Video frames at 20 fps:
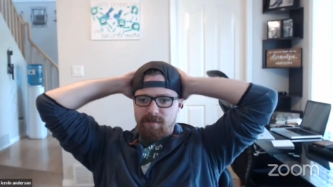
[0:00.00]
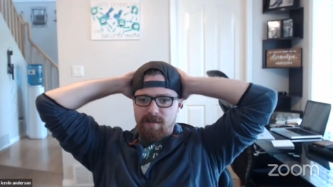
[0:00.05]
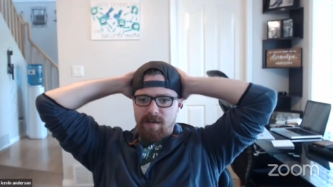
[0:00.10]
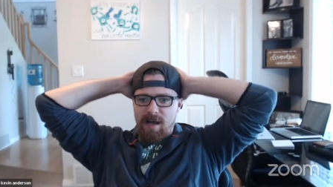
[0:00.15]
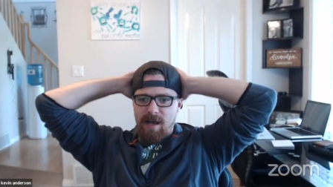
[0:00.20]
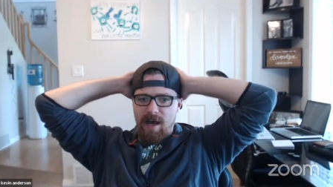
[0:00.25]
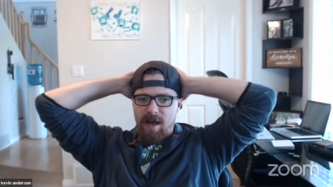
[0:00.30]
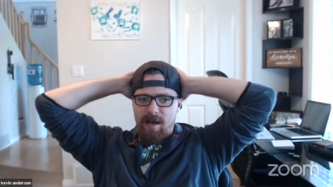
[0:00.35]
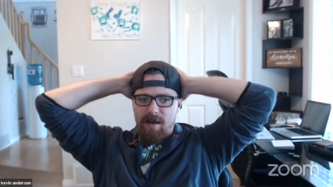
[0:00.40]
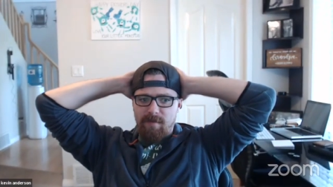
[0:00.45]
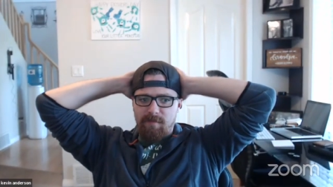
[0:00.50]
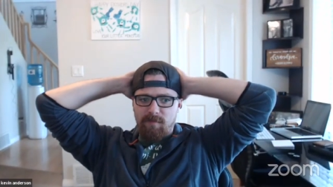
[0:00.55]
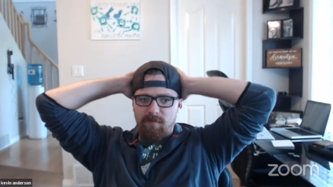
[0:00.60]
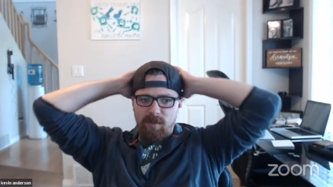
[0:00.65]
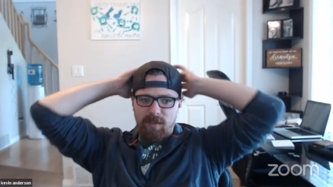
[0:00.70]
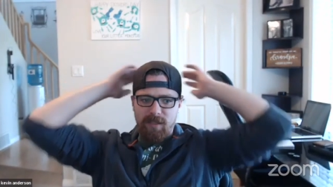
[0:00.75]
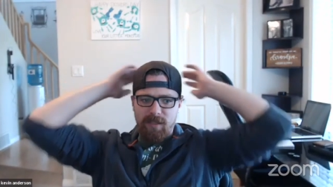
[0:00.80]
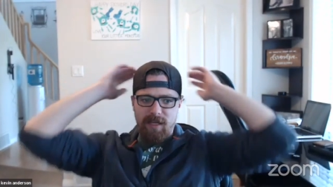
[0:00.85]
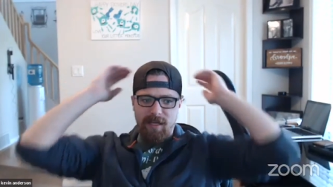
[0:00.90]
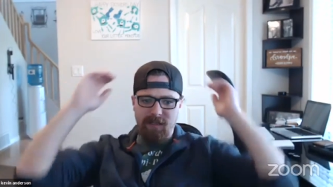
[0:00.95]

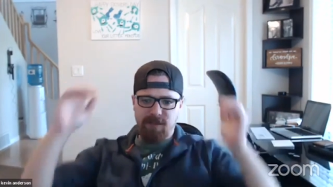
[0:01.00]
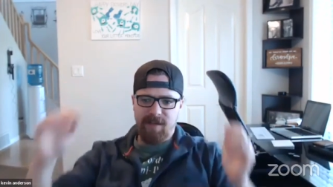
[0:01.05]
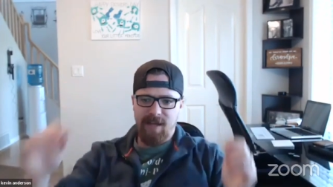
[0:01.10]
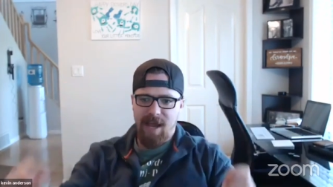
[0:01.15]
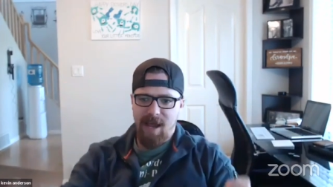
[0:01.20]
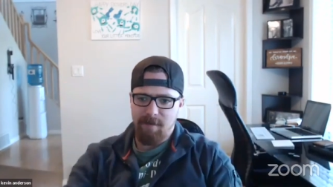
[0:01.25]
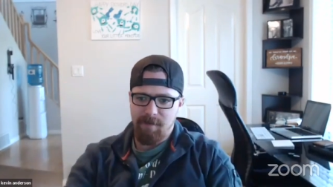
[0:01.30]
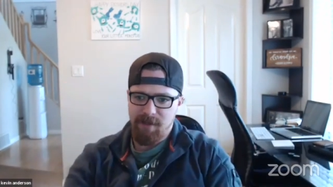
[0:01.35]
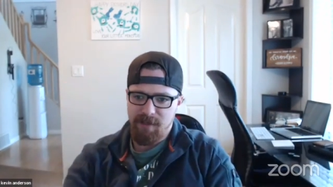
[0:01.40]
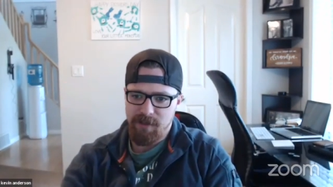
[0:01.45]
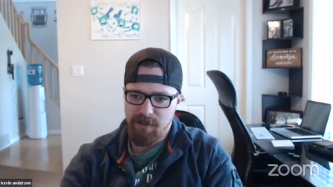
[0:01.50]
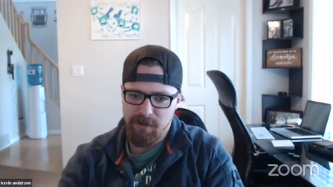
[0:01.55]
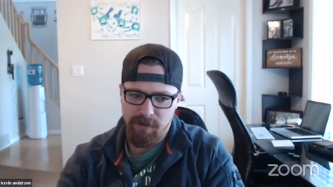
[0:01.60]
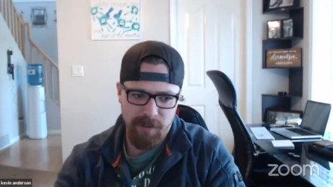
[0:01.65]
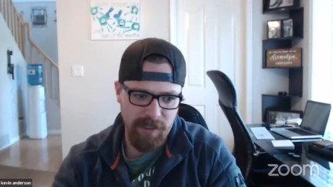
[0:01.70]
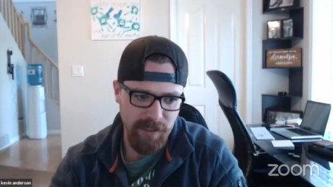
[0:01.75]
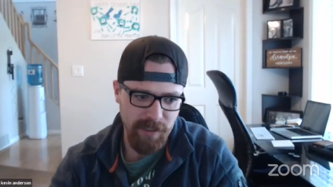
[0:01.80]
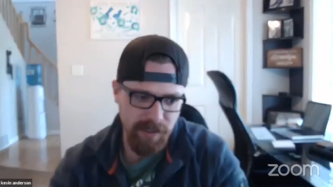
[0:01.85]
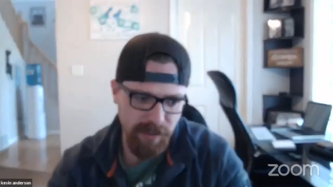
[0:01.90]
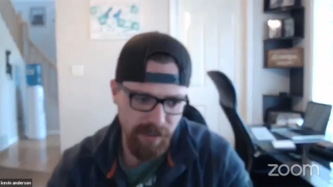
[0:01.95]
We'll let Tammy do
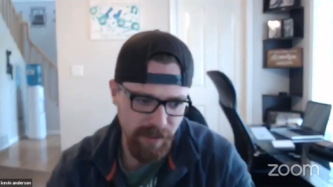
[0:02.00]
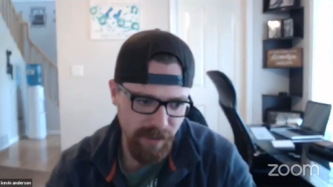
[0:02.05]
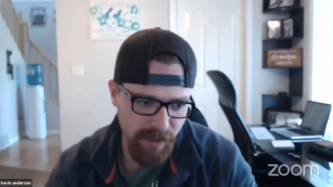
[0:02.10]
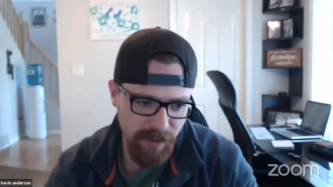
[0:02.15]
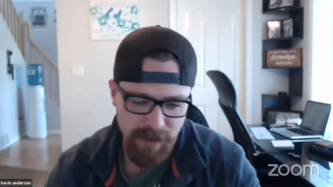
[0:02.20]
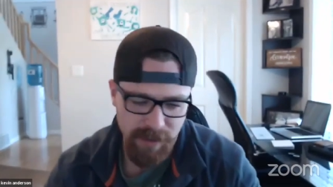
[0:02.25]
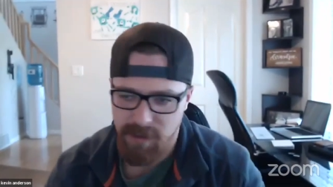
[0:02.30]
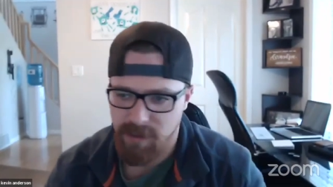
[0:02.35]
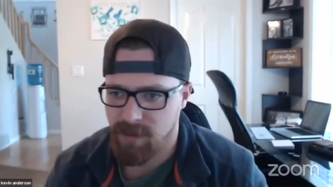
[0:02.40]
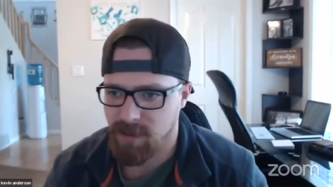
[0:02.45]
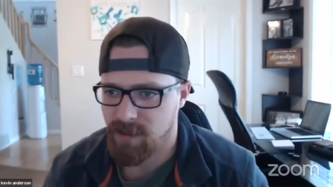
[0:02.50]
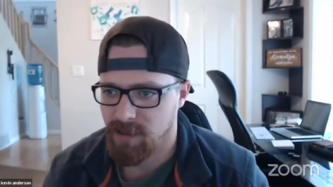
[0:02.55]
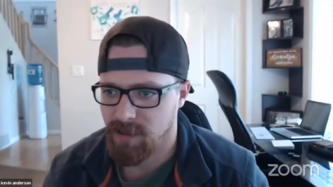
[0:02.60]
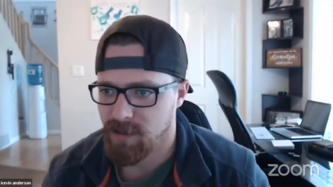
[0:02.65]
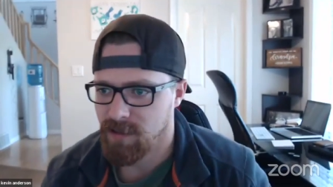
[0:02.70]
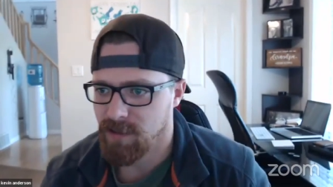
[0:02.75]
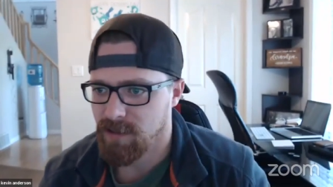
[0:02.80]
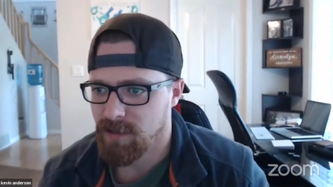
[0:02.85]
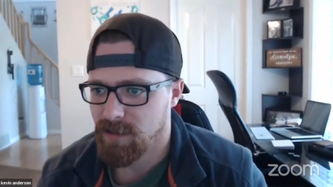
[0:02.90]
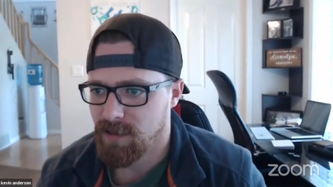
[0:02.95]
her
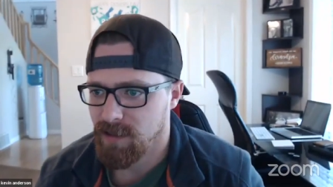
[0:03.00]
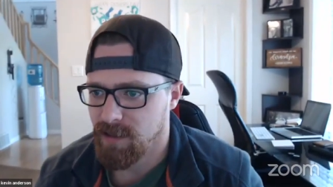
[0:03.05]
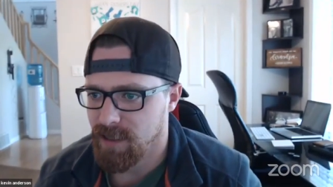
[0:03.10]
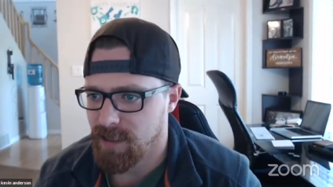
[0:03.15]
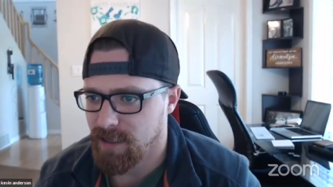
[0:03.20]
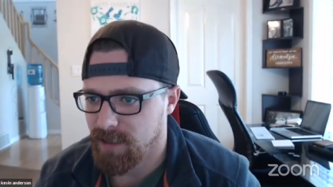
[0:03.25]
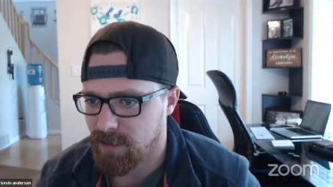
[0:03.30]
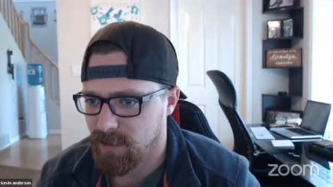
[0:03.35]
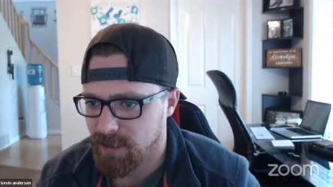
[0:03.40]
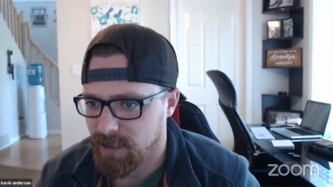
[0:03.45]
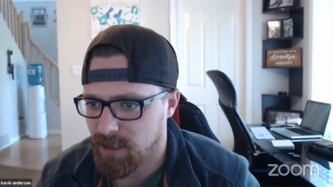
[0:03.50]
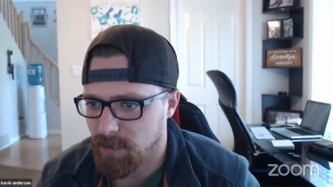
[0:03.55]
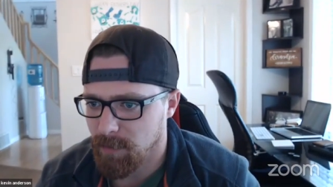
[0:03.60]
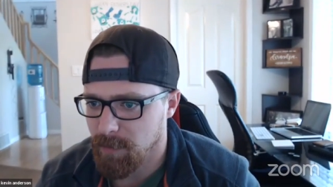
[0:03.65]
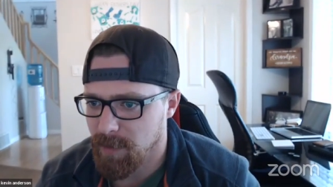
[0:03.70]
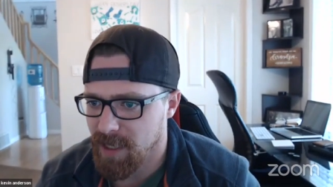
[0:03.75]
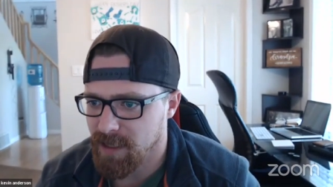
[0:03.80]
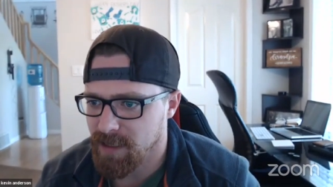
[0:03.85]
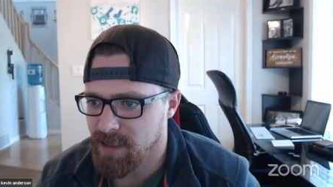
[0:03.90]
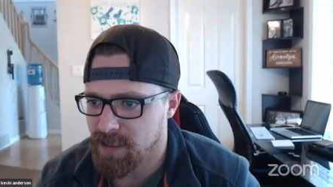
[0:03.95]
thing in a little
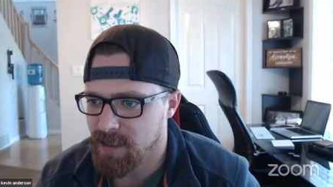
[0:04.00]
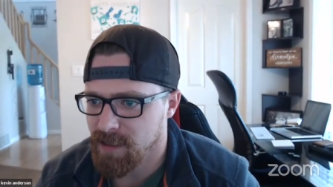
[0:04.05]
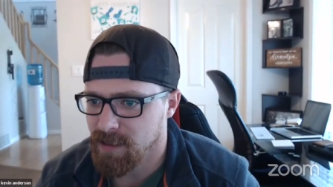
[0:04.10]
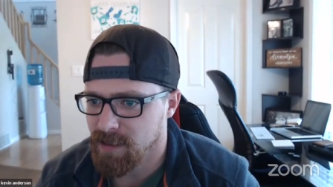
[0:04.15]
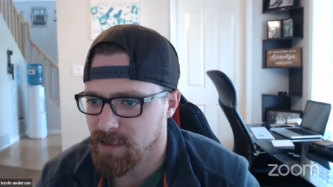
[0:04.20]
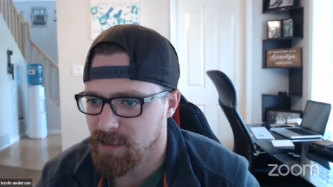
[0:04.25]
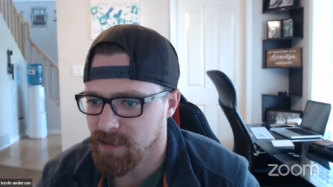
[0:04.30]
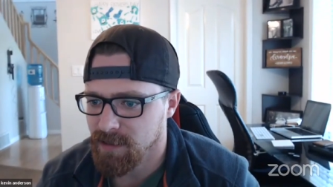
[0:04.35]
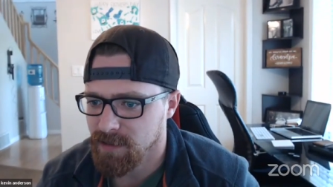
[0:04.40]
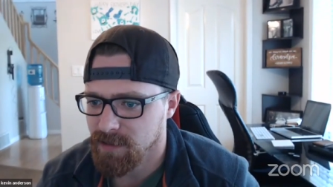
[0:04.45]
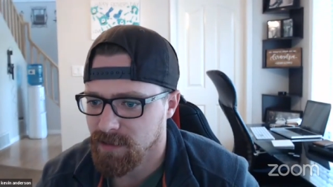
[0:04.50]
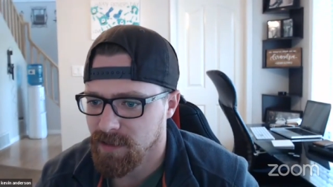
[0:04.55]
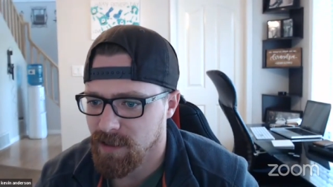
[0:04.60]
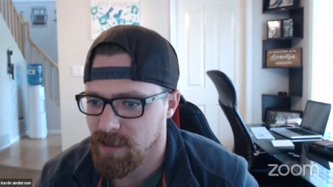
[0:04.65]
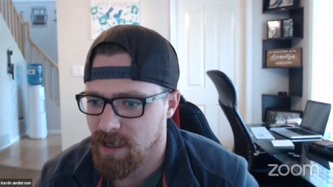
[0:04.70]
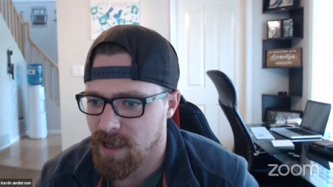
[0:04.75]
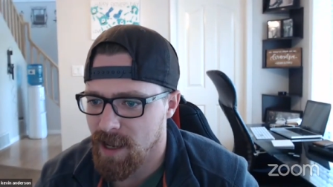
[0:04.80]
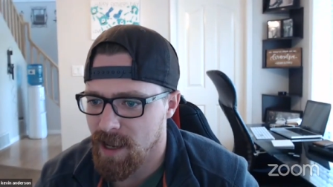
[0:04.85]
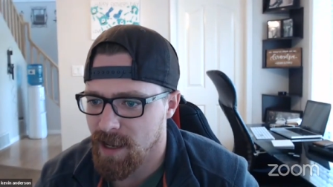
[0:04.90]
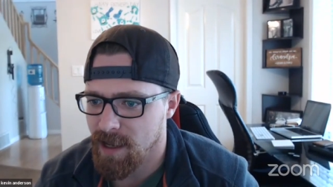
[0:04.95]
bit here.
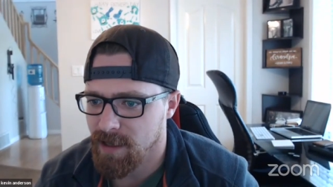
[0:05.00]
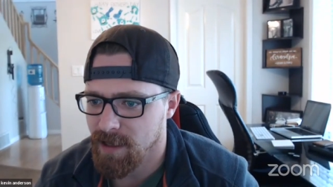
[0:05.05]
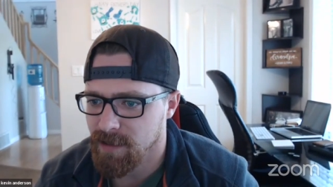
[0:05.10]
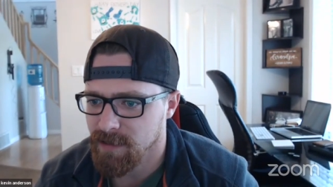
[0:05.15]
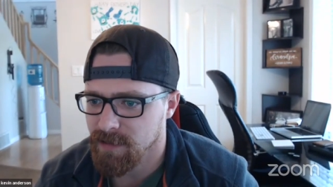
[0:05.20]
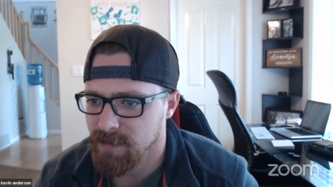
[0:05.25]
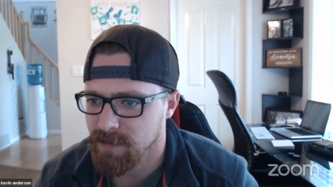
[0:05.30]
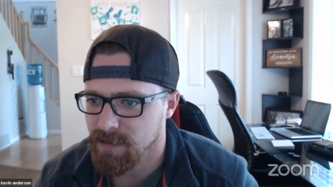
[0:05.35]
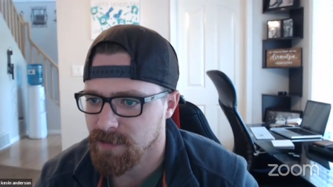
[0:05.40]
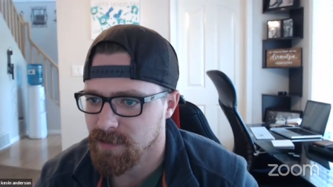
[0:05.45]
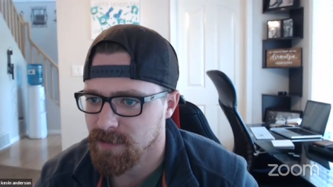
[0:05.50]
And